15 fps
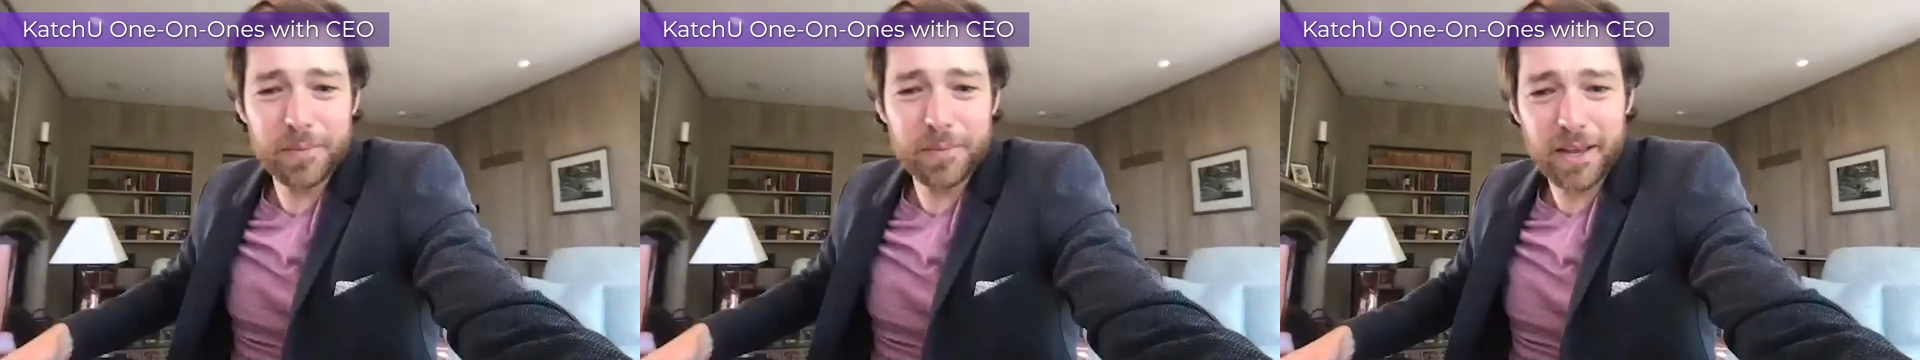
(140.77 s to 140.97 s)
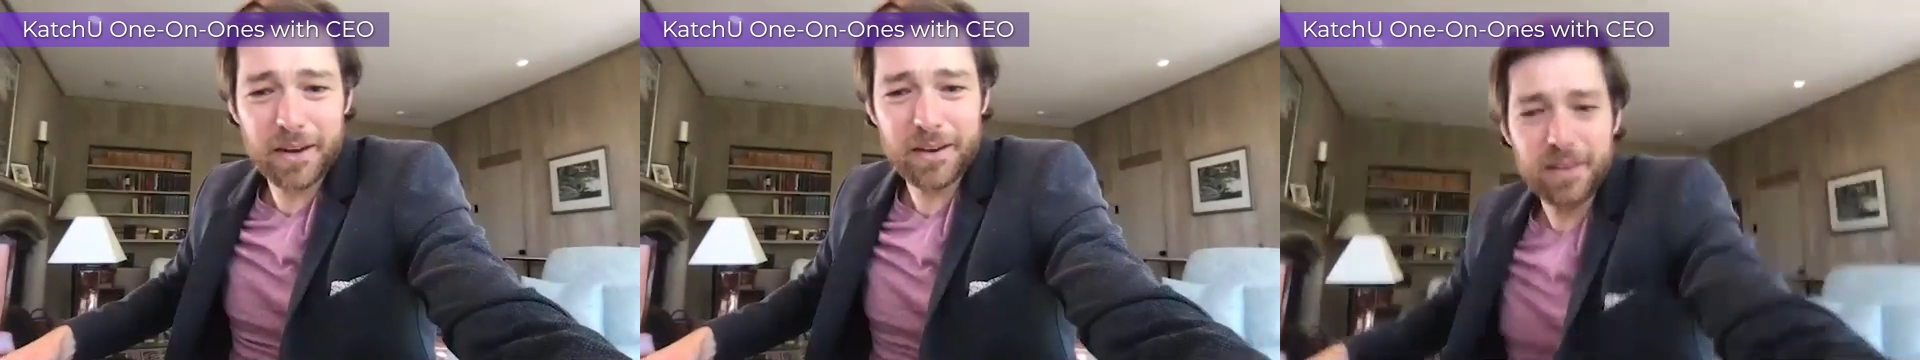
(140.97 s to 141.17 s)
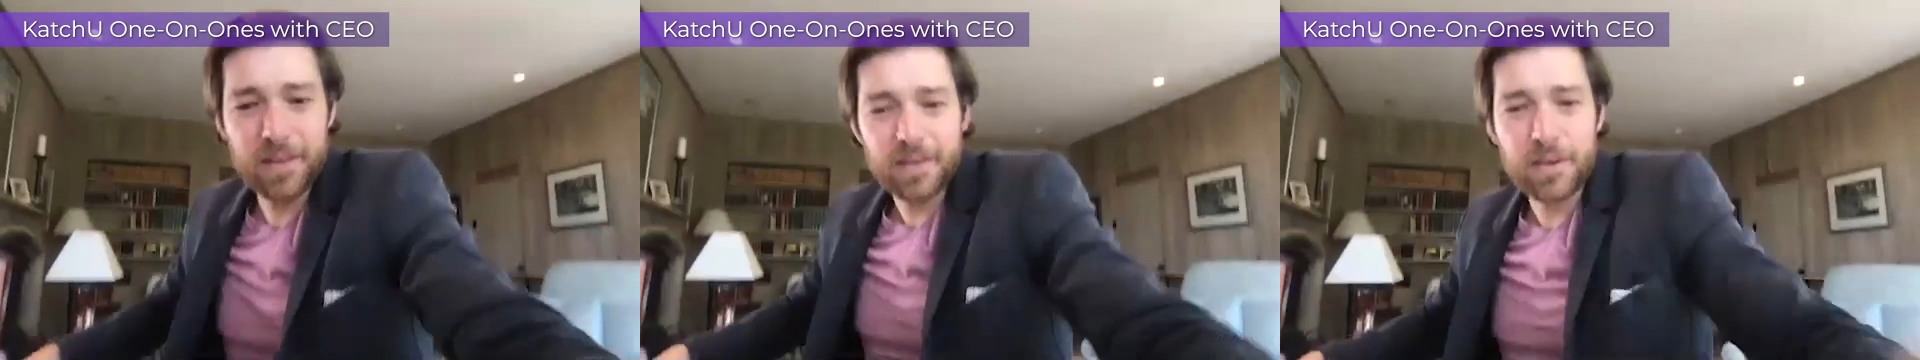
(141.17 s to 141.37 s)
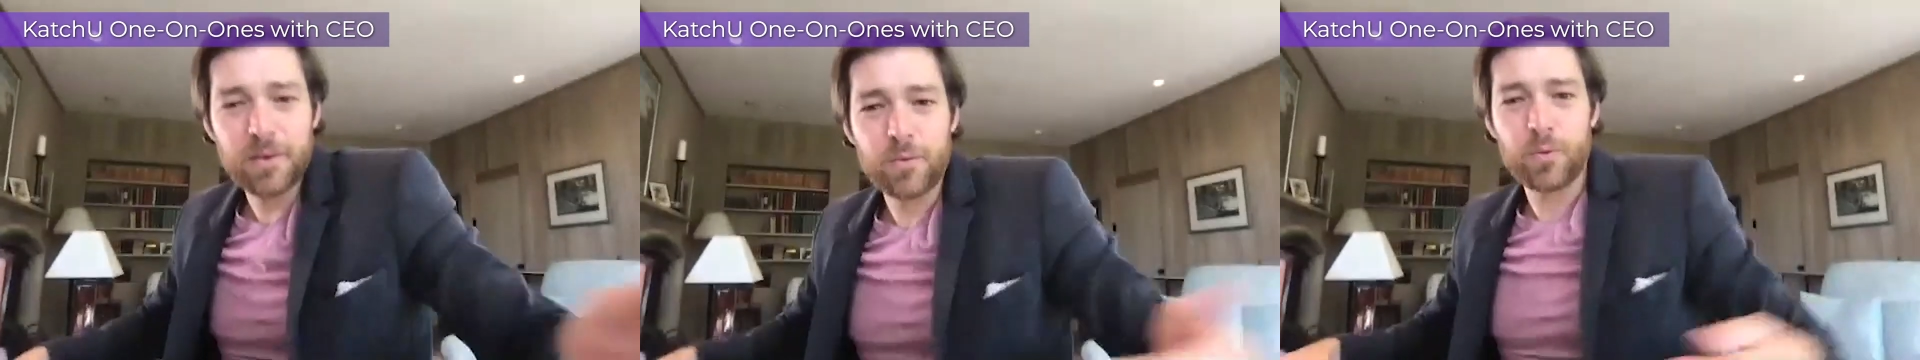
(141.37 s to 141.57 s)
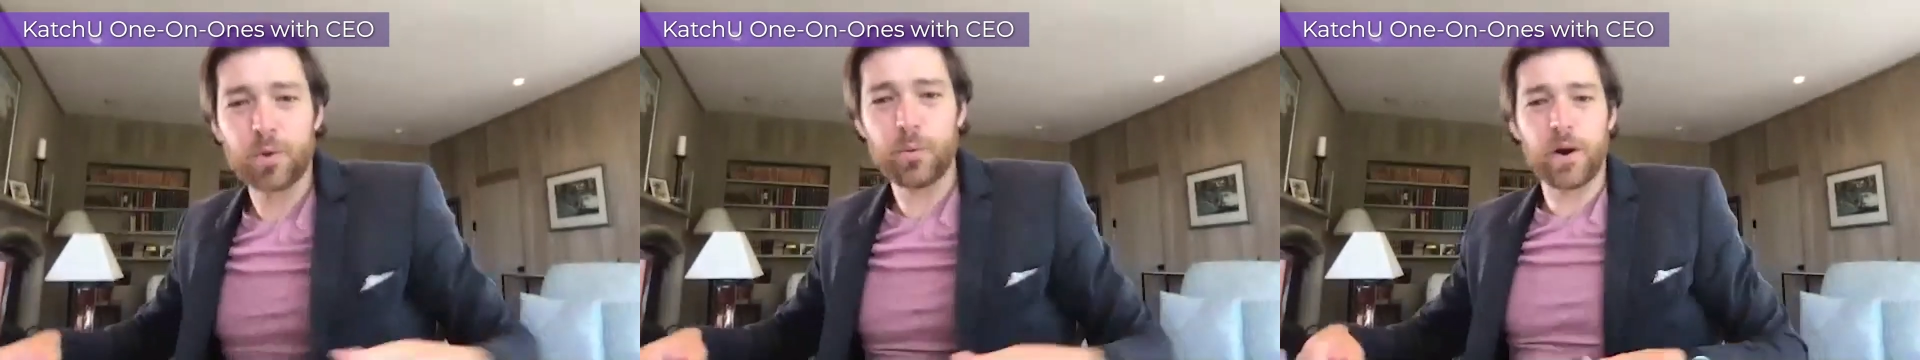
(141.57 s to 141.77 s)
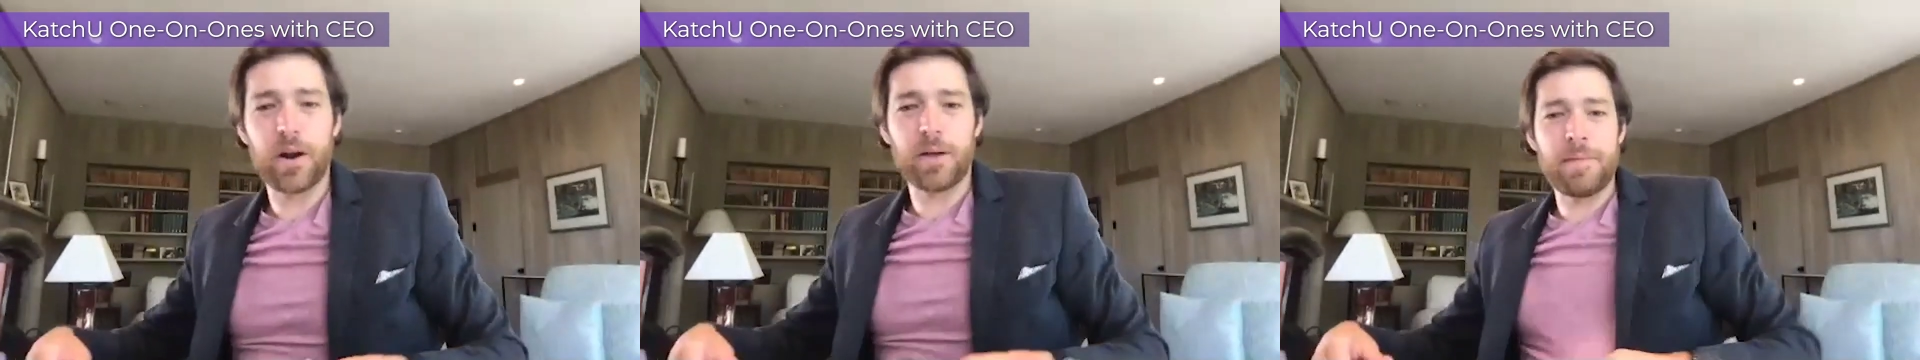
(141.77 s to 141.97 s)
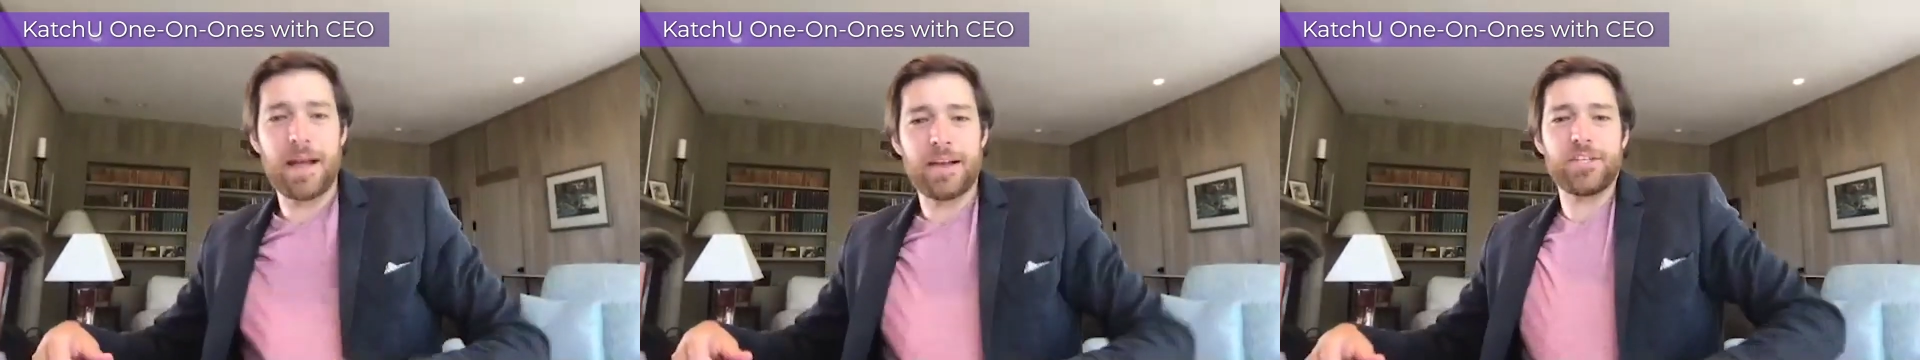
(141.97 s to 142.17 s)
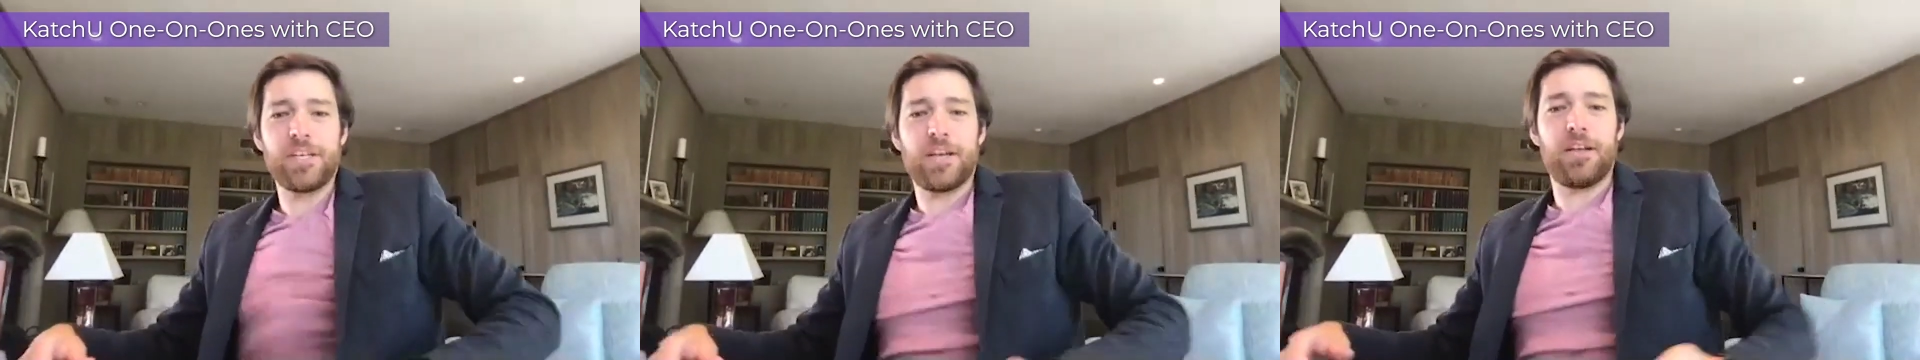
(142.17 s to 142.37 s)
man. We're wearing
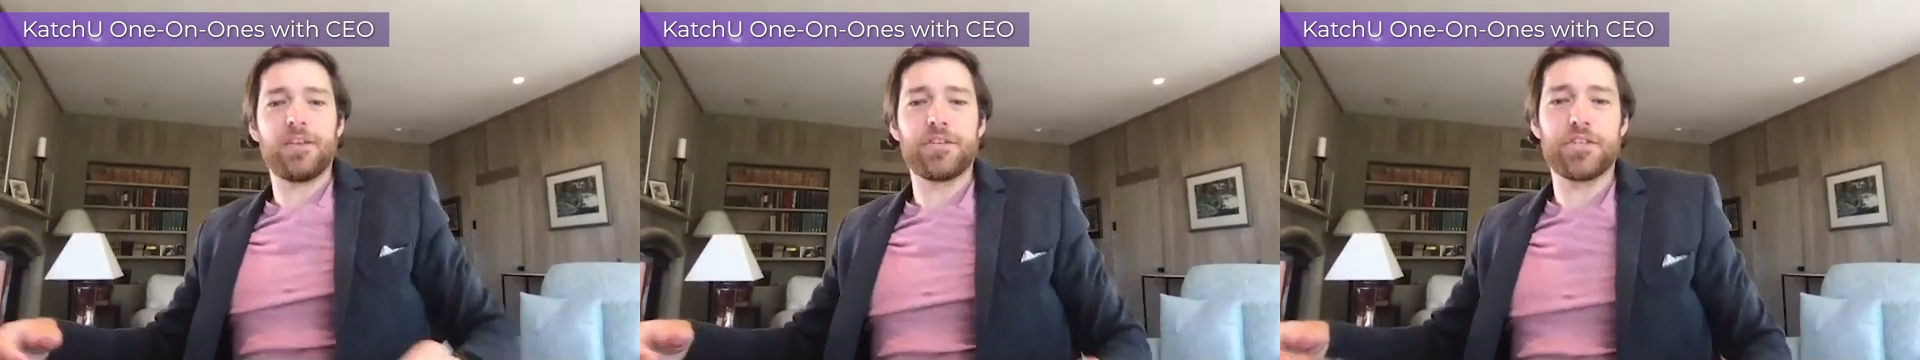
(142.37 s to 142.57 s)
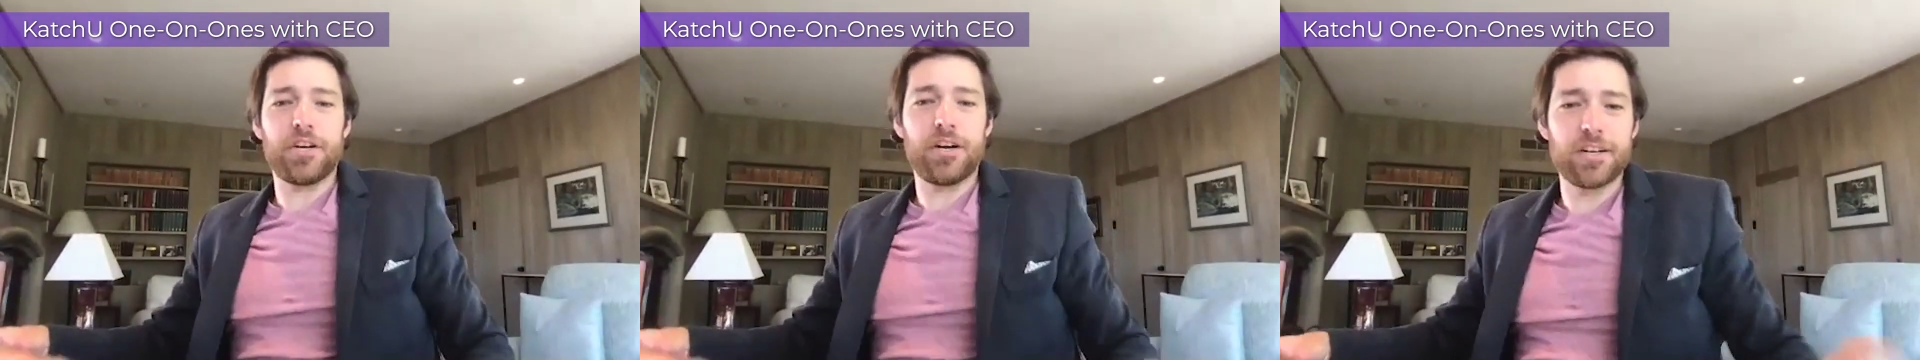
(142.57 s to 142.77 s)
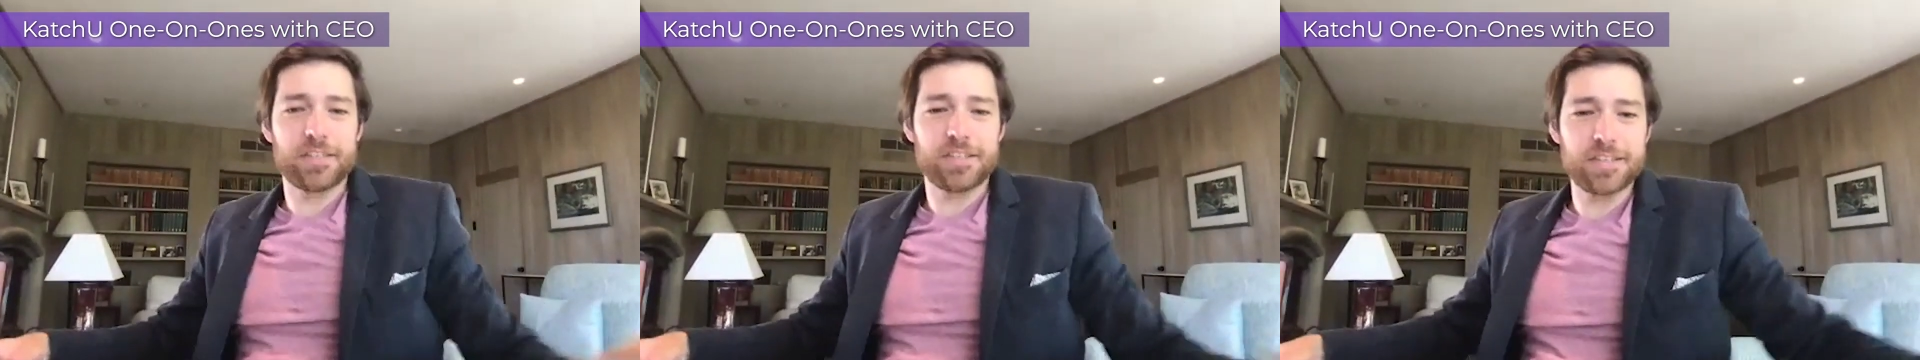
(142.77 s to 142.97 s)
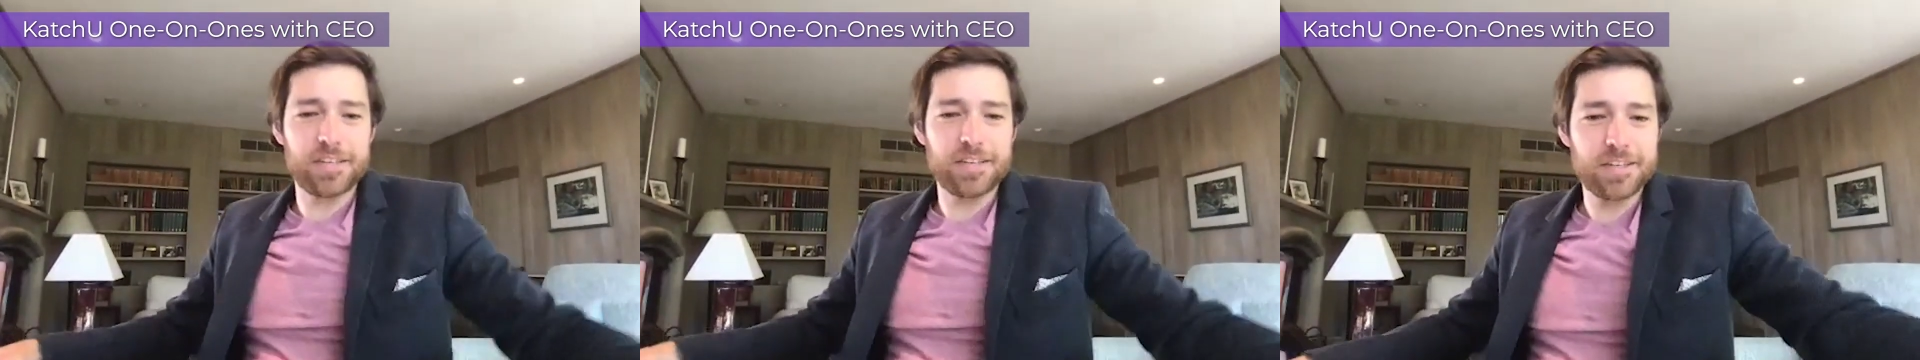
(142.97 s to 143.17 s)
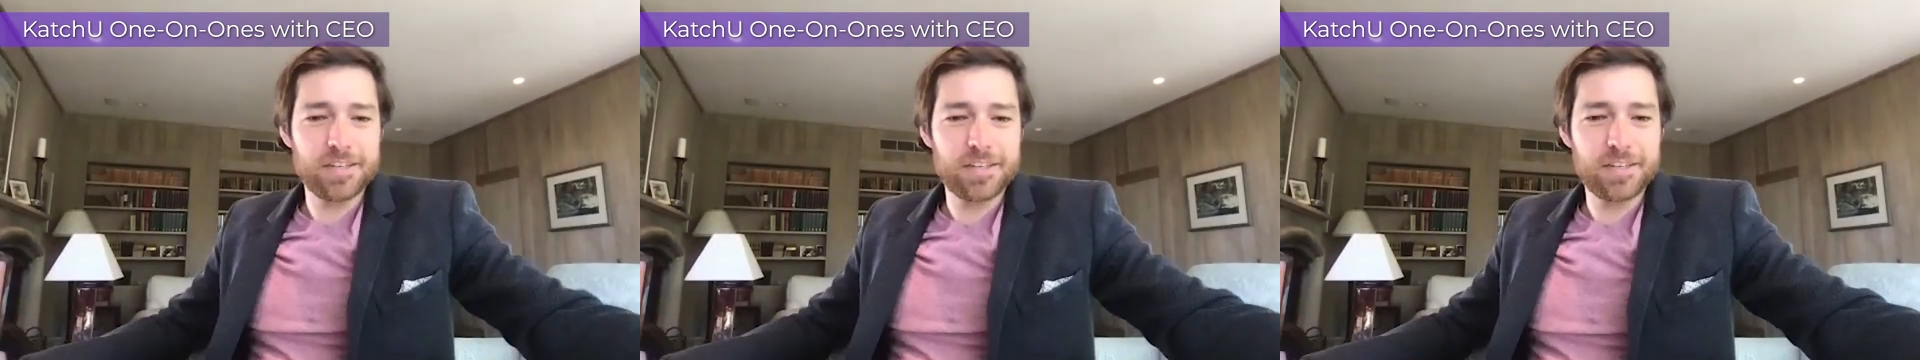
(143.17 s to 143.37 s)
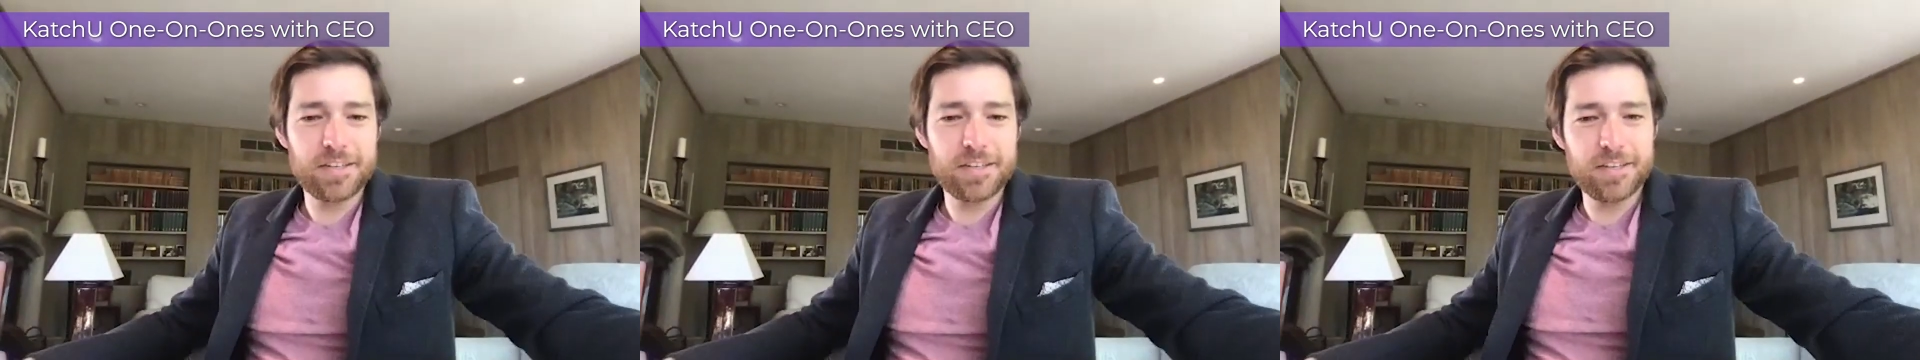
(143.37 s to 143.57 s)
matching color shirts. I